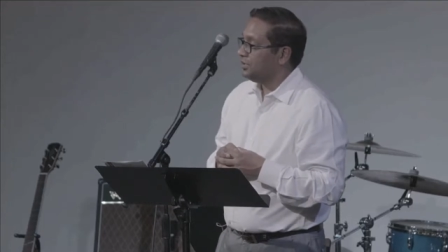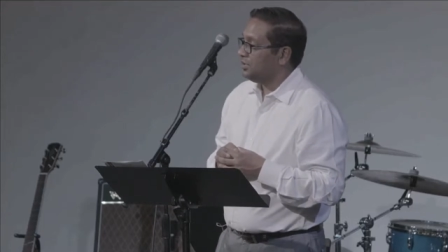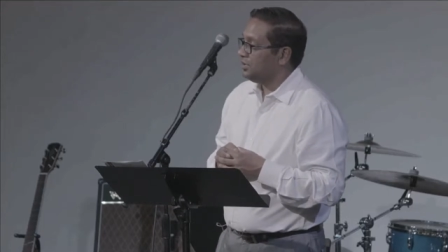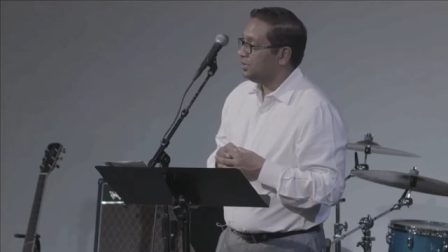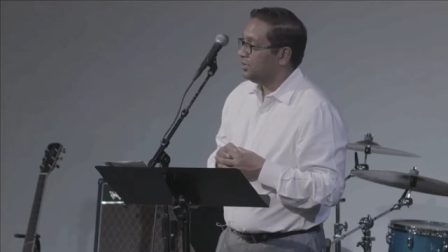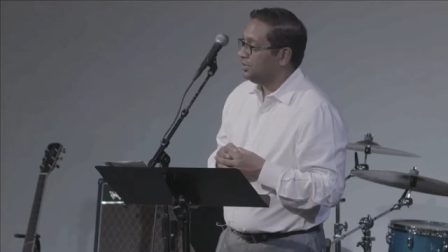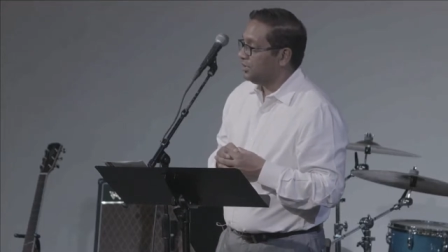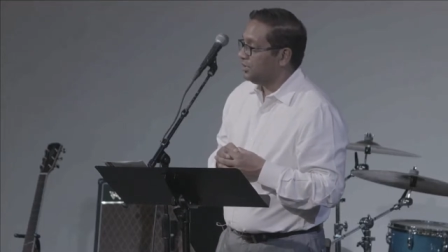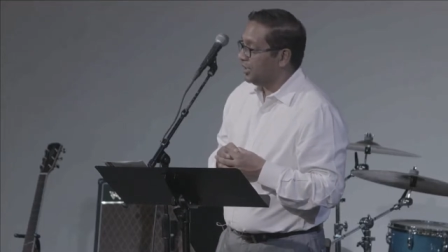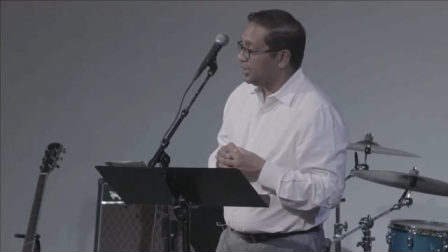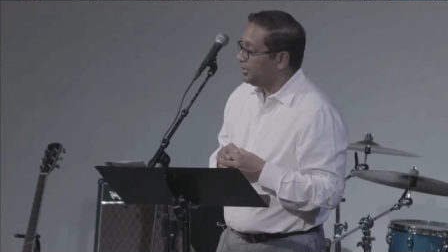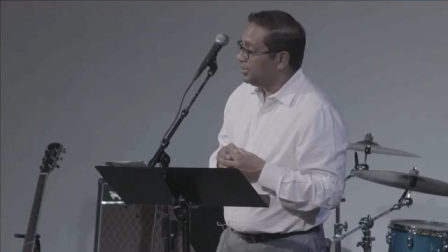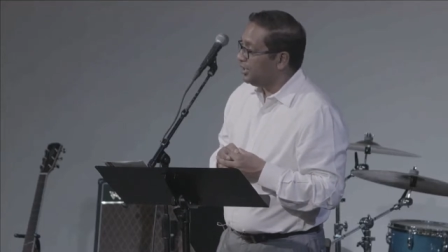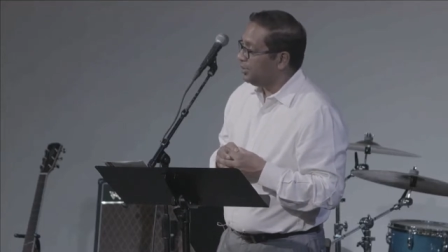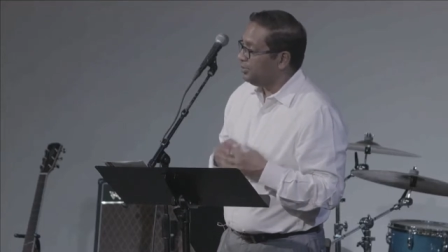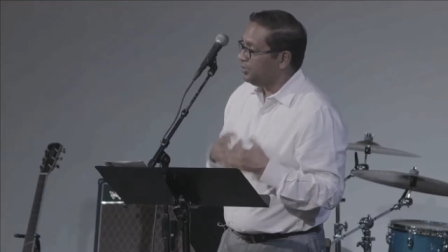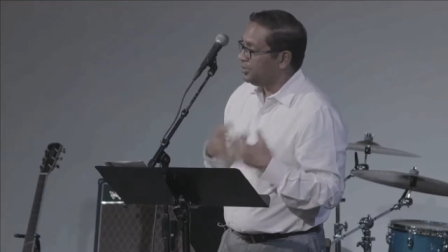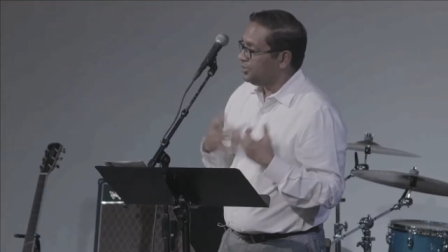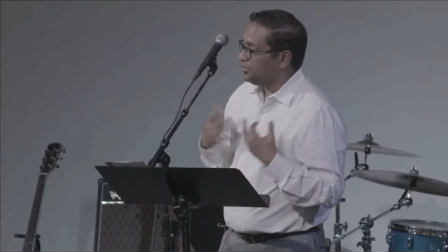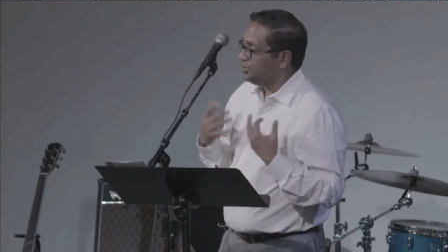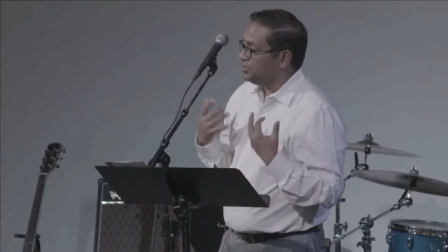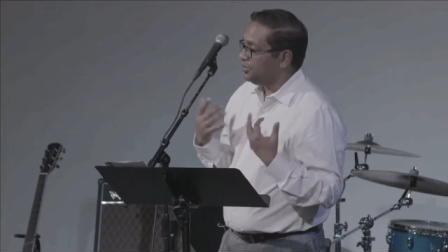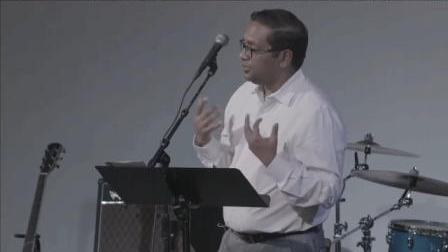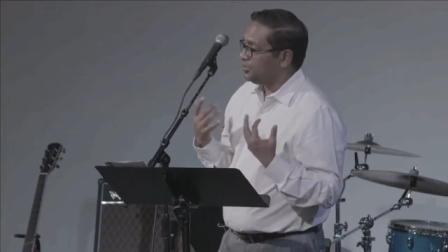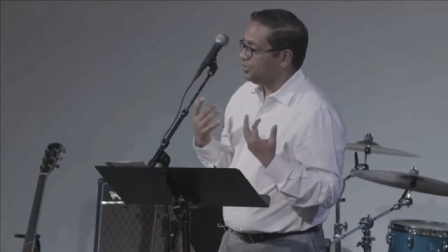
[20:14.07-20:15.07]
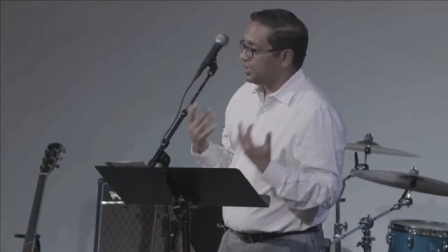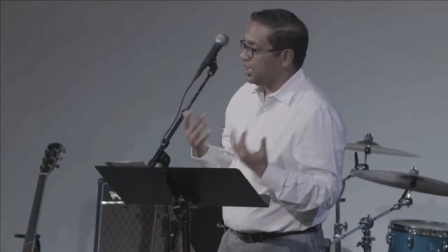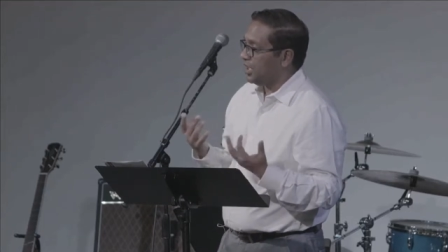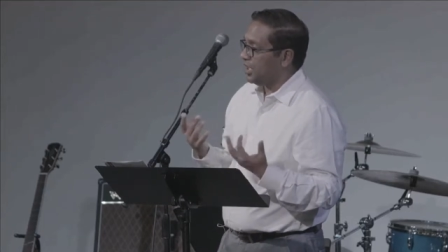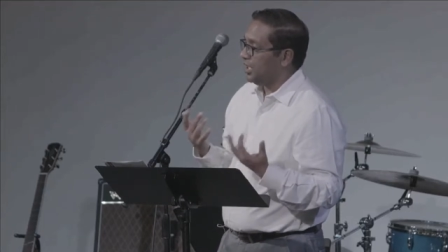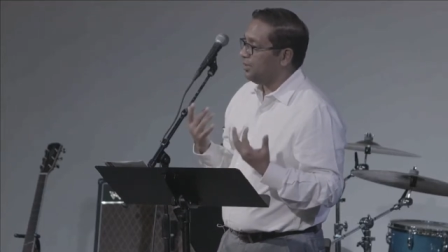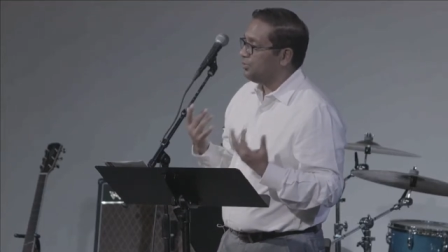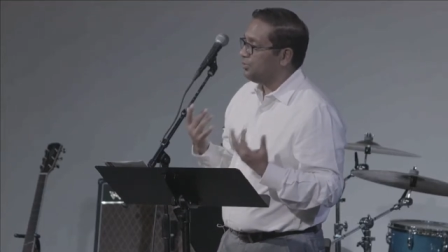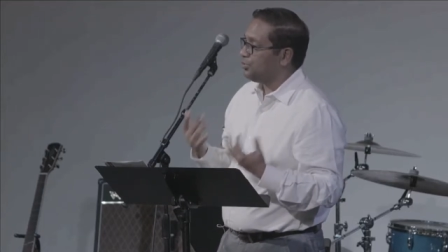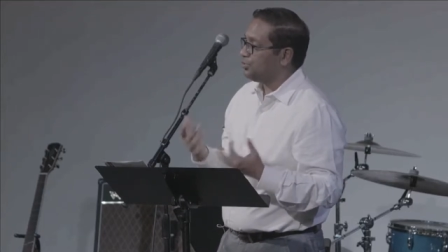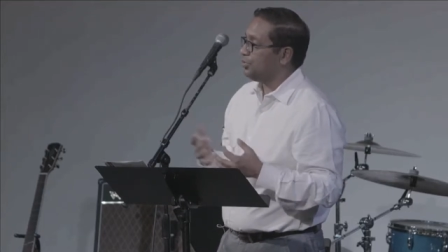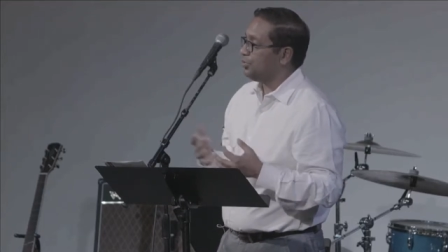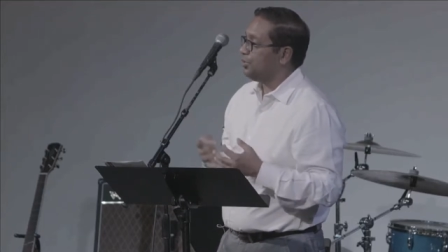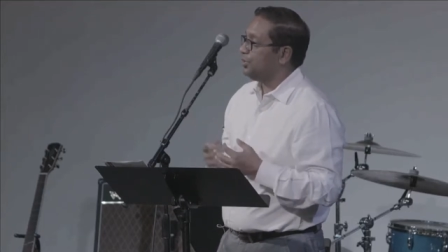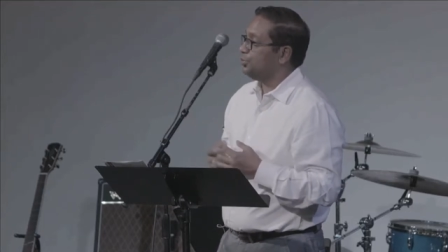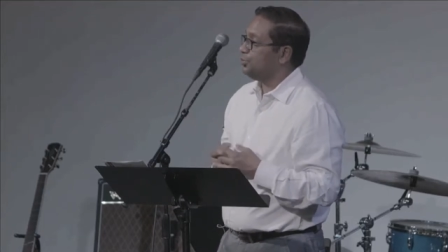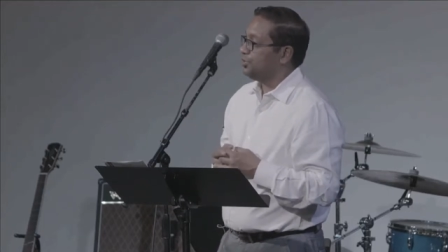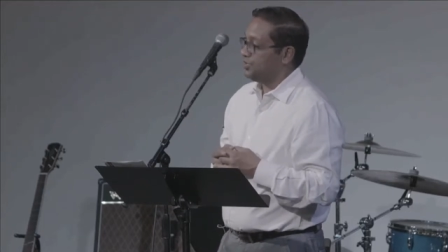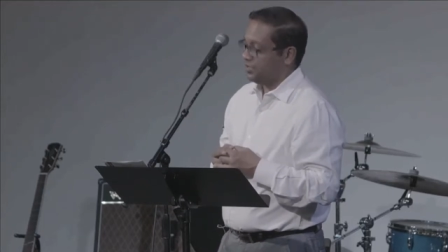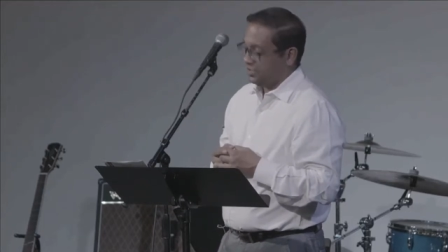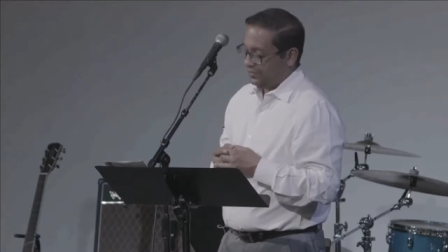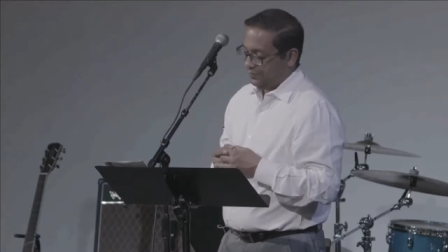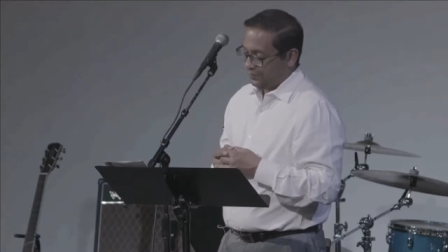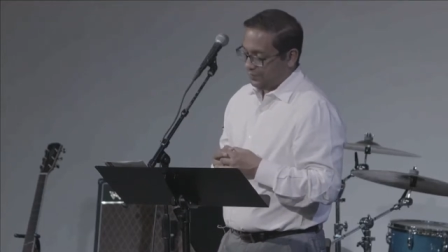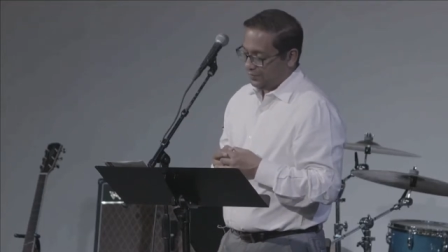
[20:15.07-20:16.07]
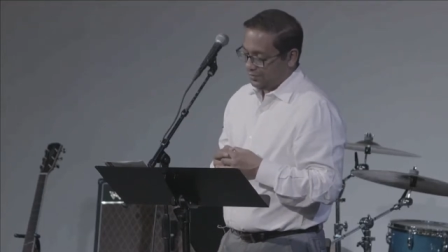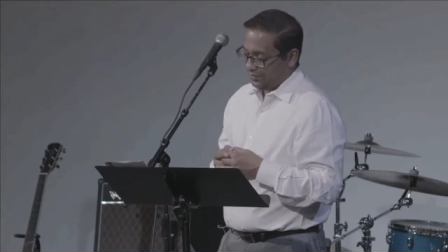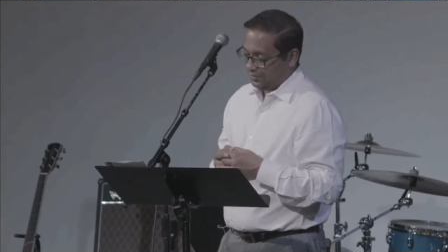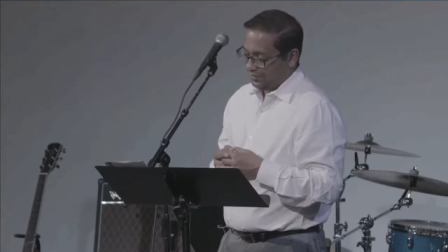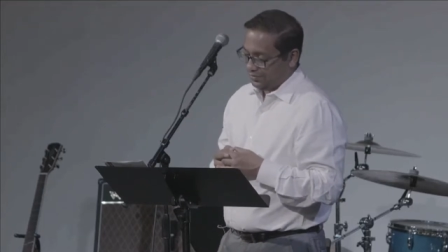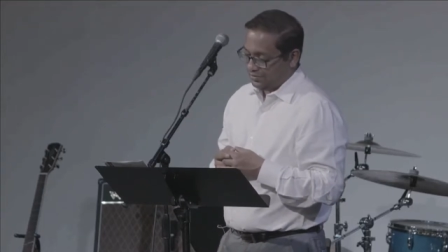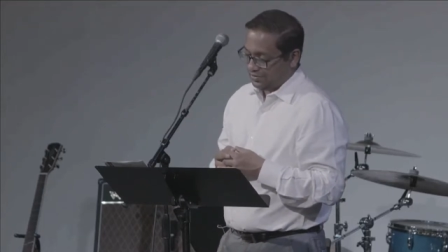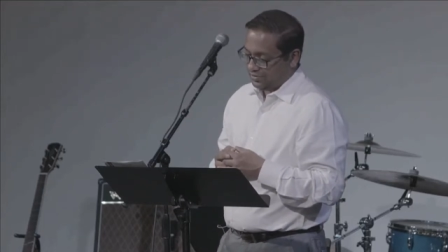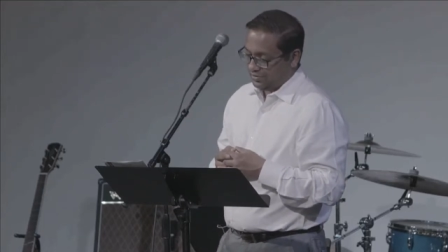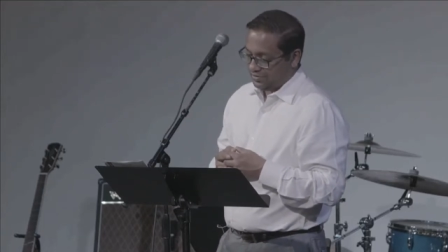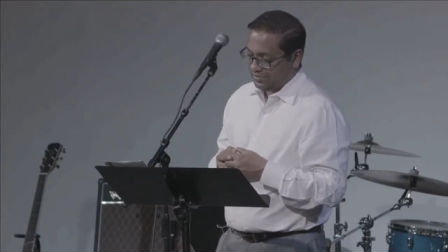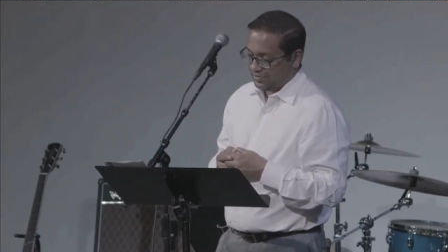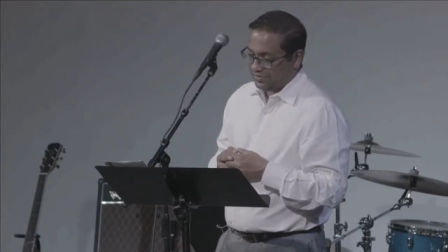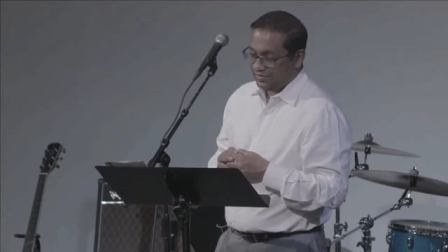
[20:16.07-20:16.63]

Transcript: He led them into times where it was difficult.